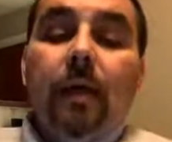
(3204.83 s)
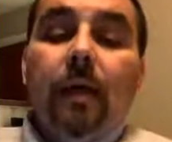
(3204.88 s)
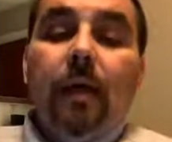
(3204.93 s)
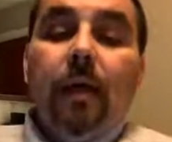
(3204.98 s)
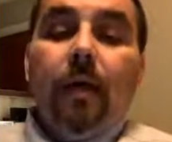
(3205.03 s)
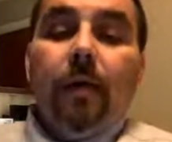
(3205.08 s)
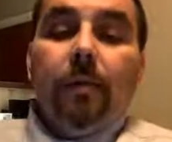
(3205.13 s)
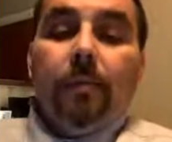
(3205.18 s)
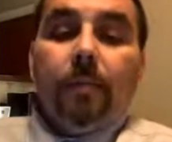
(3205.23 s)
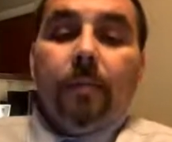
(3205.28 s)

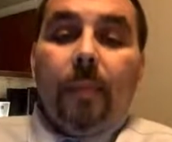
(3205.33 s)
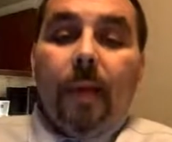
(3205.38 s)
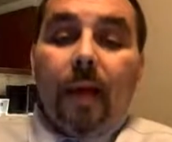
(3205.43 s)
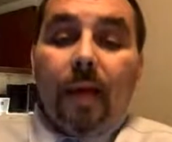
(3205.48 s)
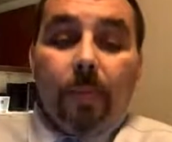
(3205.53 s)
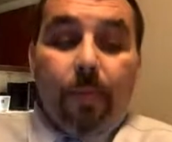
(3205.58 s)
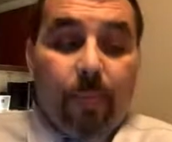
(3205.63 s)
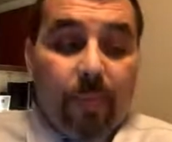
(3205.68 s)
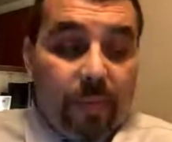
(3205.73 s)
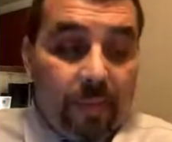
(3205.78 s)
My
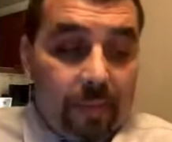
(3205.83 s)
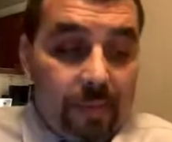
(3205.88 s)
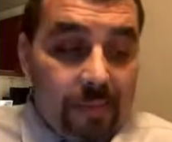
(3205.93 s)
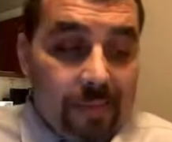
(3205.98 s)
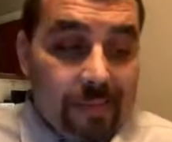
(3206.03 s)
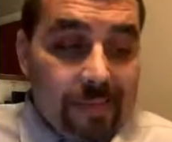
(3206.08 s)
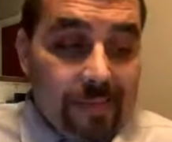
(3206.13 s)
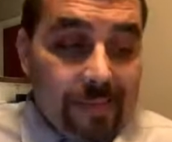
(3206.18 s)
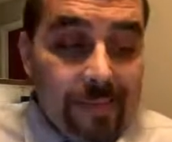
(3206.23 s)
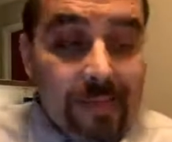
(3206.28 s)

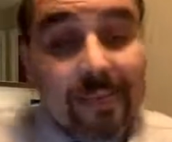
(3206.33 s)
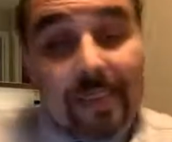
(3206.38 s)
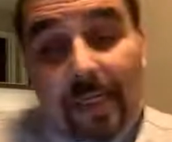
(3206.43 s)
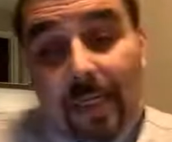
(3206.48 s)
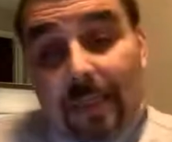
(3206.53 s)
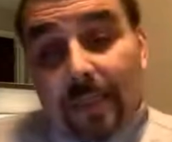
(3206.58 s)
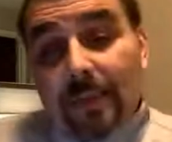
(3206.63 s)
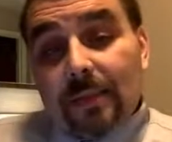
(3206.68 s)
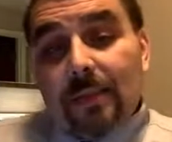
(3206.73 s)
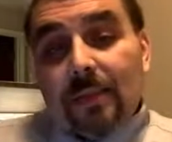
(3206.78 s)
opinion is
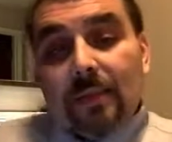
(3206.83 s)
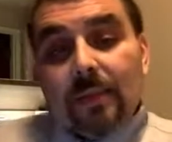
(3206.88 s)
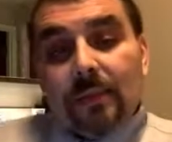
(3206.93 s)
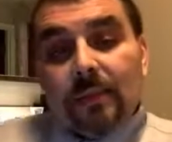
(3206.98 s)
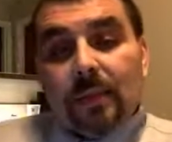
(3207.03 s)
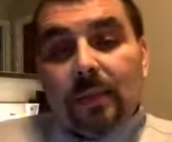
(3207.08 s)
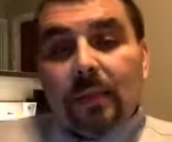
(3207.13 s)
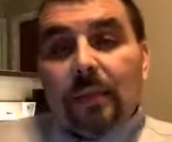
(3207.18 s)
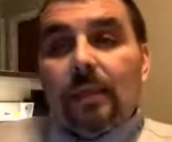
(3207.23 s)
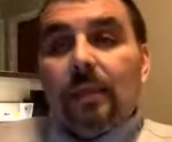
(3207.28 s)
yes,
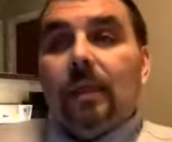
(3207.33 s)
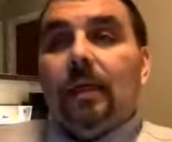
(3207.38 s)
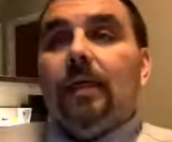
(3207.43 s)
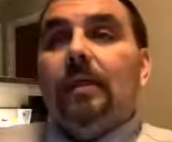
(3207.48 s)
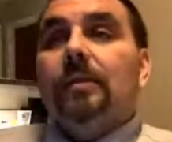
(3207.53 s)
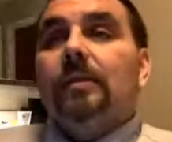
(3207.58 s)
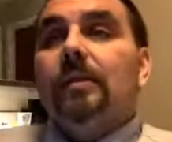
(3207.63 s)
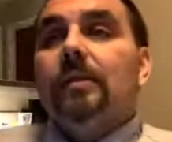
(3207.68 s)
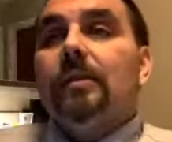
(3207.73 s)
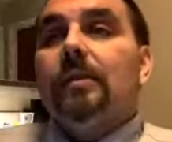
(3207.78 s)
he
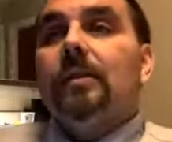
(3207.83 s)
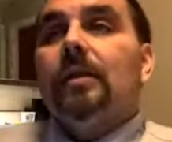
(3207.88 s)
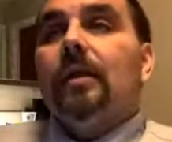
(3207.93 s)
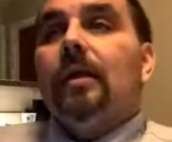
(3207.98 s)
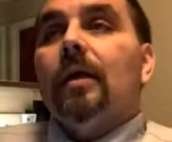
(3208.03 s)
does.